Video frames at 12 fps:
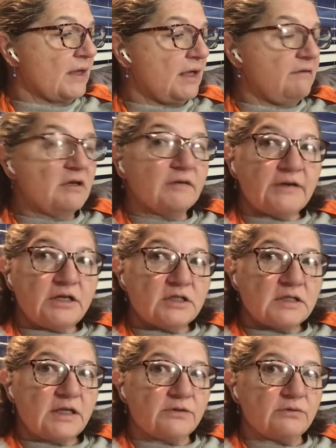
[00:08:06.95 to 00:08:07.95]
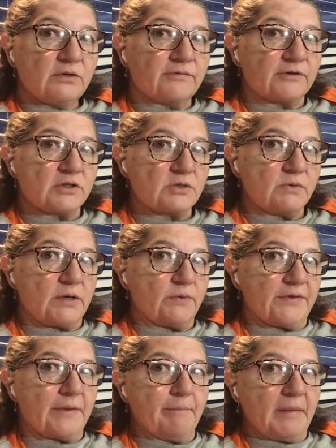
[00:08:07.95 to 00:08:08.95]
Even if I just get through the first week
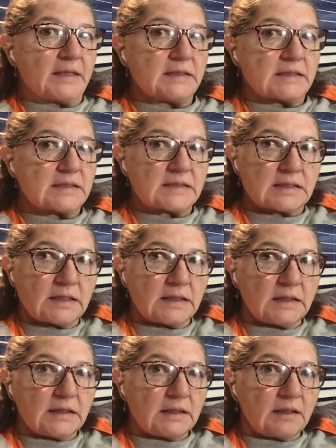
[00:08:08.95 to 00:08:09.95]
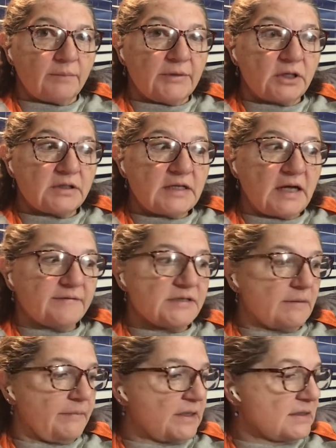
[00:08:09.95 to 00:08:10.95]
with the mittens, it'd be good to have
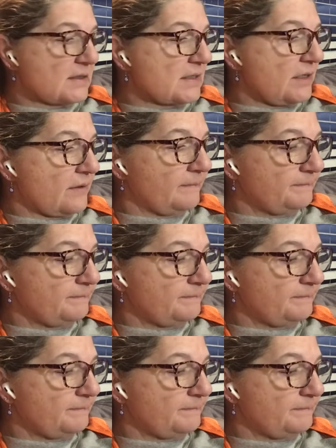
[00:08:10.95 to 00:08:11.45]
some mittens here.